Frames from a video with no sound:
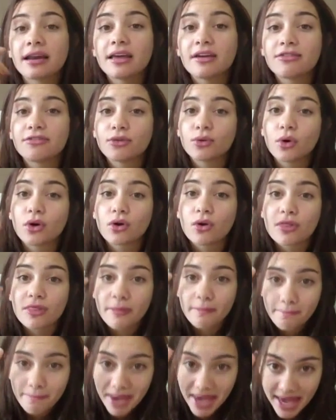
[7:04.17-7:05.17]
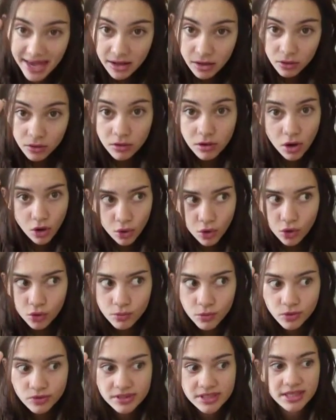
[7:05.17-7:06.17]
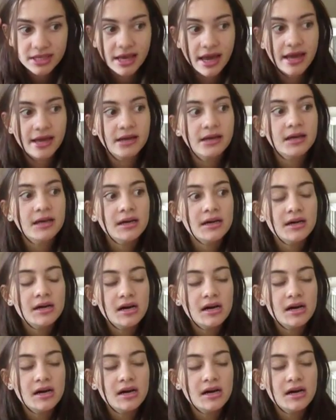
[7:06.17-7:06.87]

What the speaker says: If you are on the pill, hormones again,